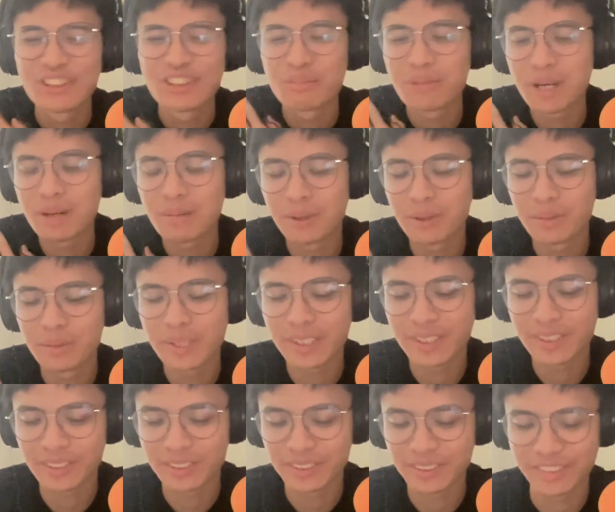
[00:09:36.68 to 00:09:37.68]
Babo,
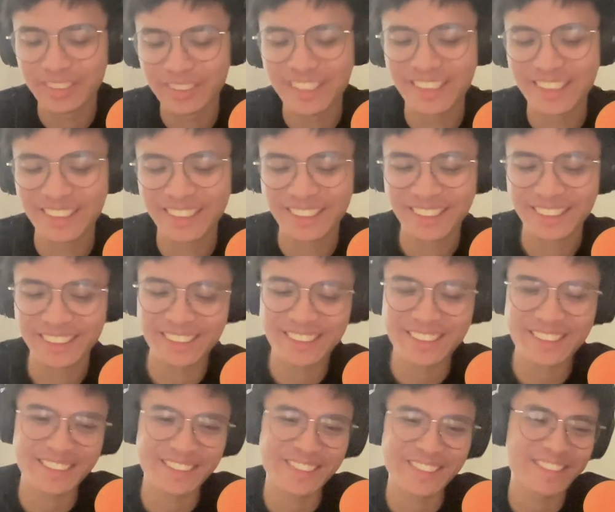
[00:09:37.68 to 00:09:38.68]
pero
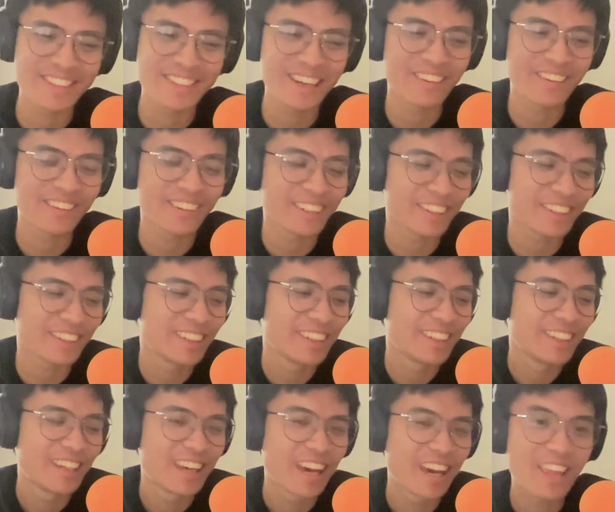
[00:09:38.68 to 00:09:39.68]
that's how I
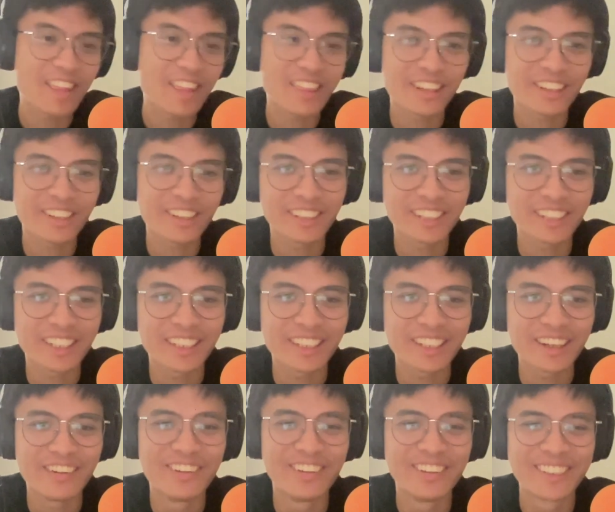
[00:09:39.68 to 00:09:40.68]
think right
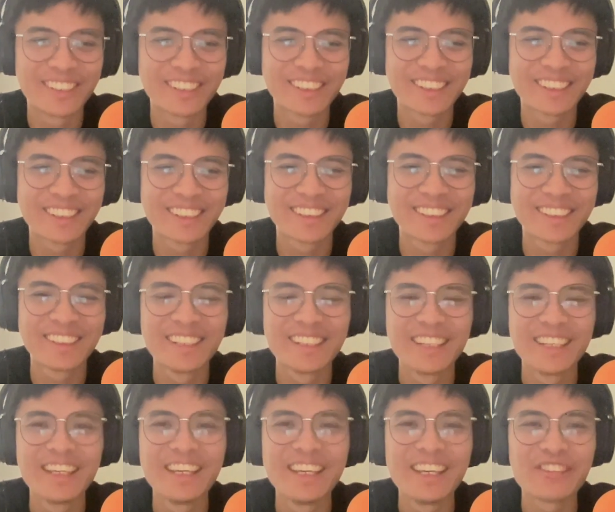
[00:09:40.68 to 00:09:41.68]
now.
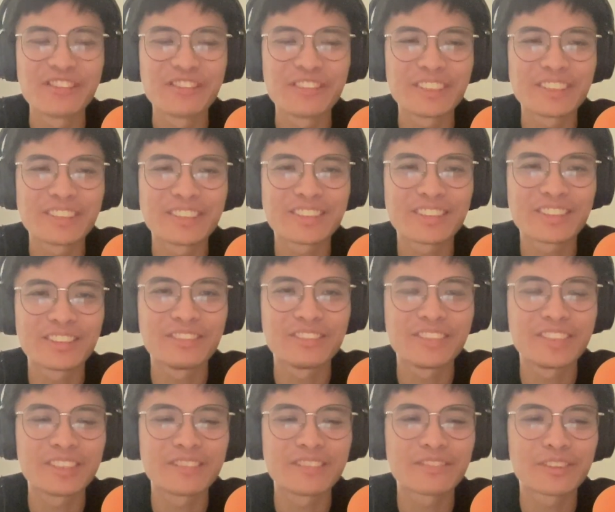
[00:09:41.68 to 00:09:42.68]
If it's
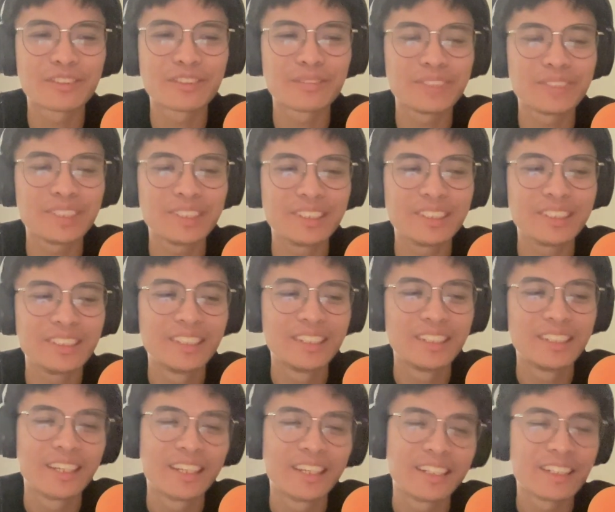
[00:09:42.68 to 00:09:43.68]
convenient for me,
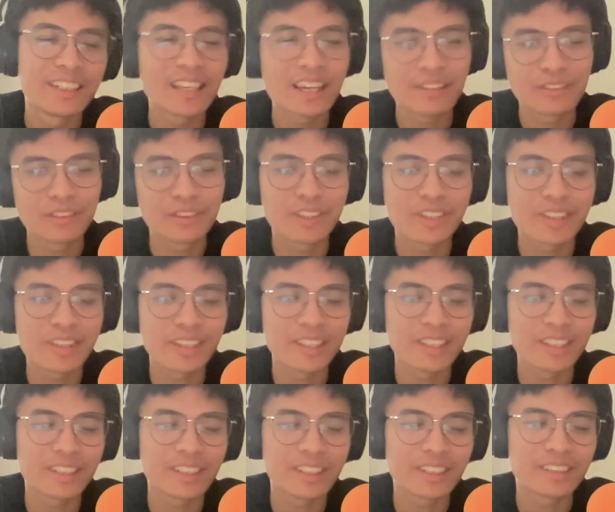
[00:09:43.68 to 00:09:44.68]
and then I have to
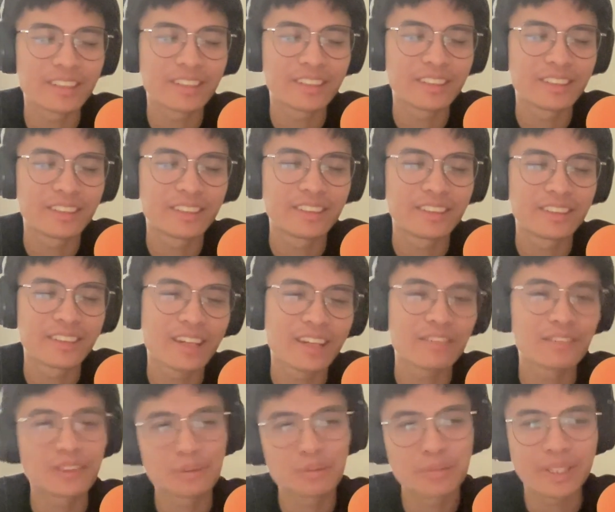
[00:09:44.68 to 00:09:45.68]
rethink it. I
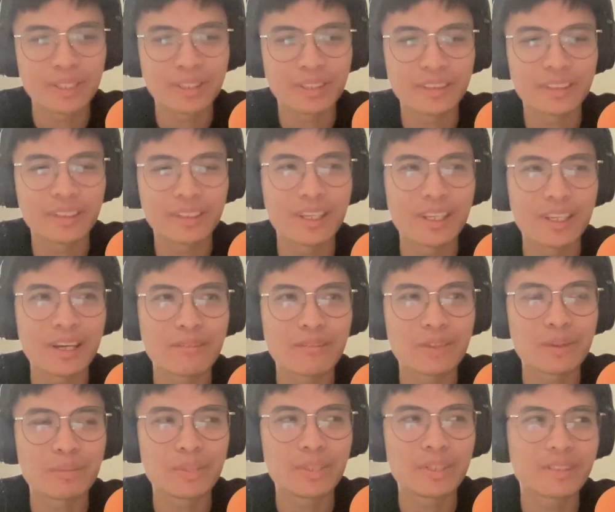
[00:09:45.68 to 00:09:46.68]
have to be in
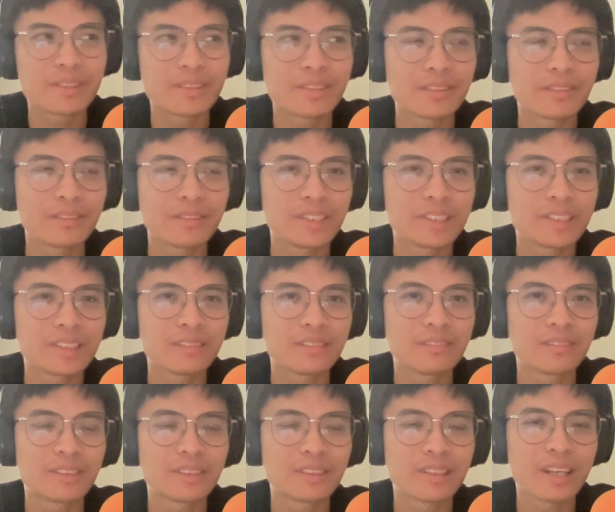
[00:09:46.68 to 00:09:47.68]
a
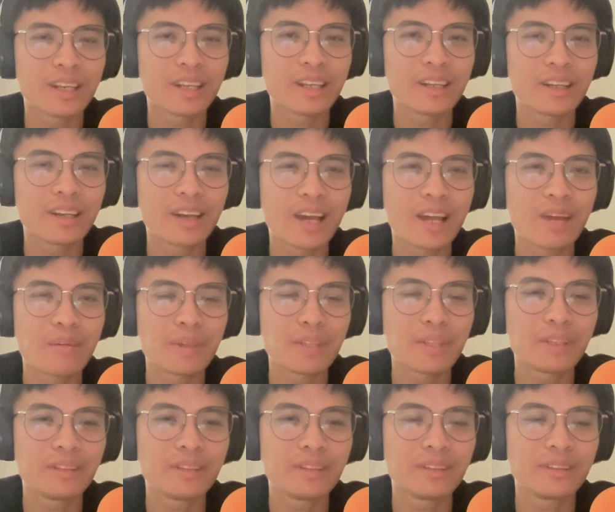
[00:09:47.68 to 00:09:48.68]
situation where I'm
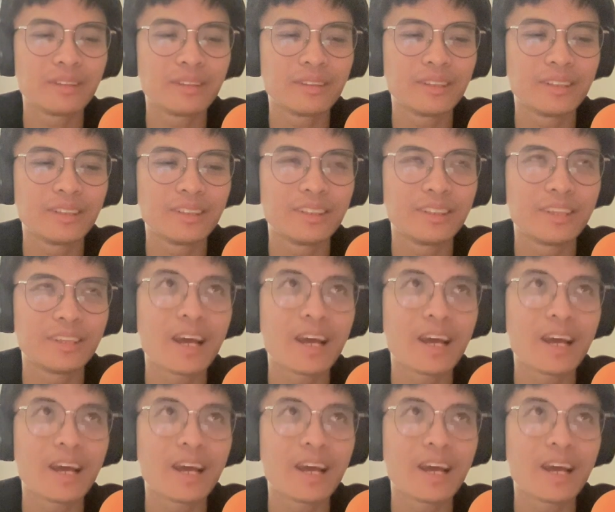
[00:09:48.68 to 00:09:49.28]
in the